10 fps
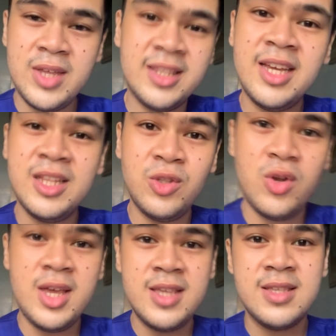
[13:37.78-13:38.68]
technically
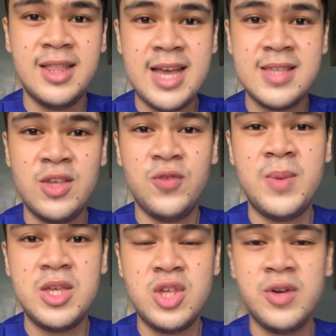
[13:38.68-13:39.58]
today is the last day of
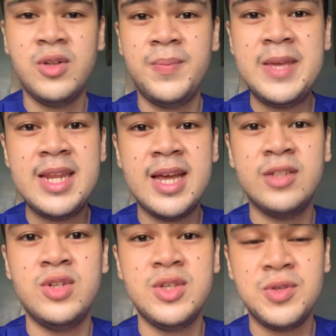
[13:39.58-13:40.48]
my General
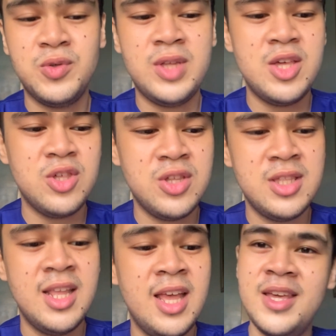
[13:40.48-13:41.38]
Pediatrics rotation.